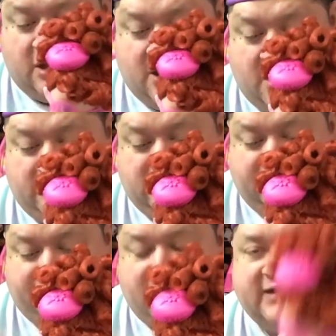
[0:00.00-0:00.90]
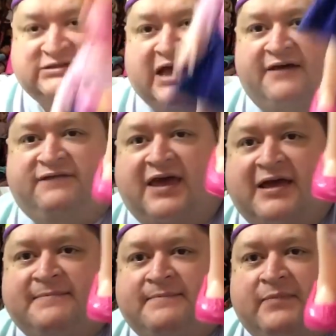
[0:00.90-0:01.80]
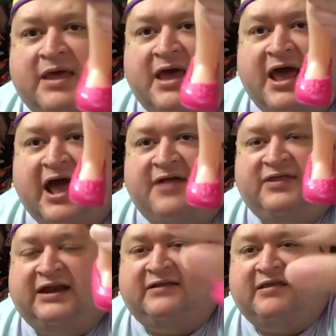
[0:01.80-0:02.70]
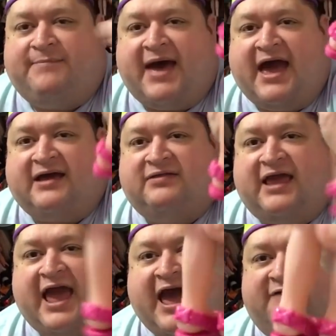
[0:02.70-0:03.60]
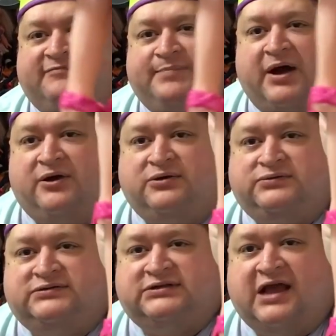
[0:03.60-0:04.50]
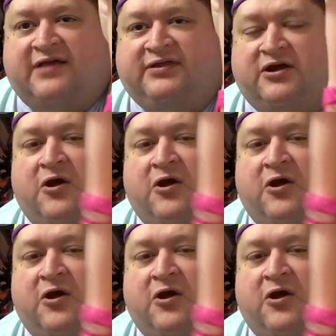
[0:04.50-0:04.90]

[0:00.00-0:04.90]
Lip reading: on the front of them. And then in the back, they have bows. And they're